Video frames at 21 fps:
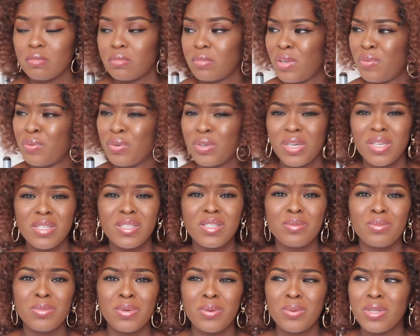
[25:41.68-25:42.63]
Evil
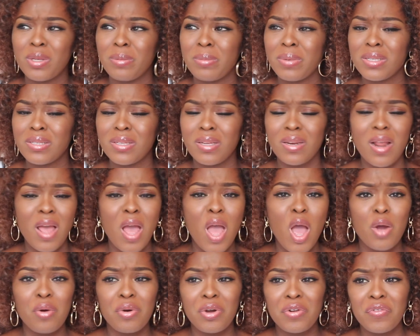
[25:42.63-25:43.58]
testimony, what am I saying?
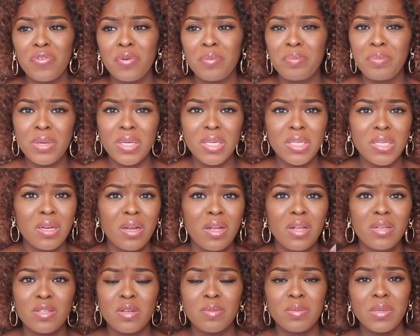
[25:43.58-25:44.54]
God forbid
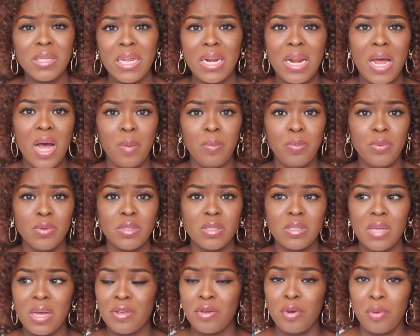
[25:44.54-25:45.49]
something then happens
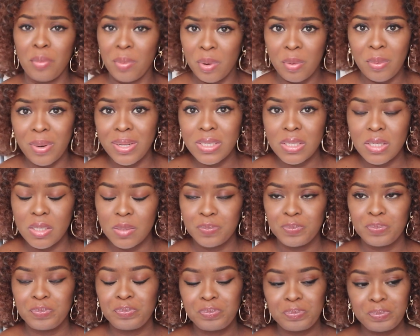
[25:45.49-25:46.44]
and you're regretting.
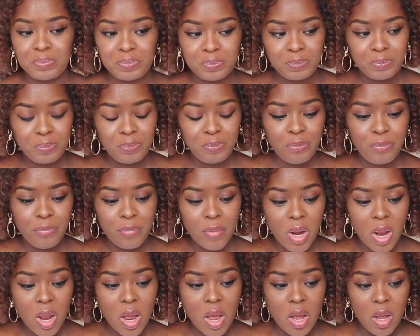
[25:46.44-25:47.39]

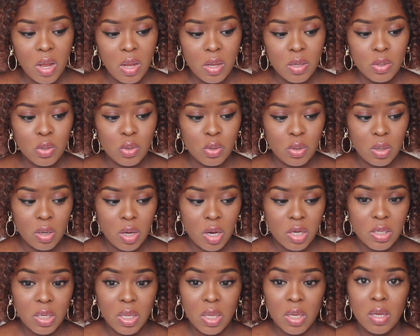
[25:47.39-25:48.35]
So I
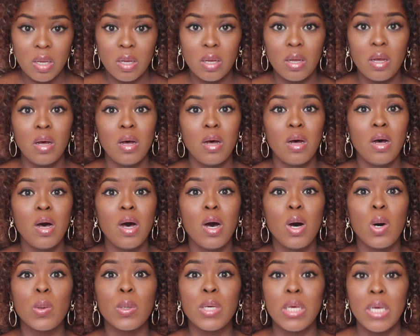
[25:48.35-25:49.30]
was like,
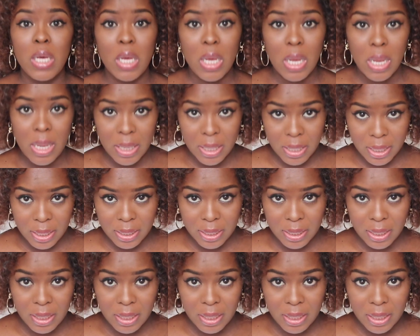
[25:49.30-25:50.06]
okay,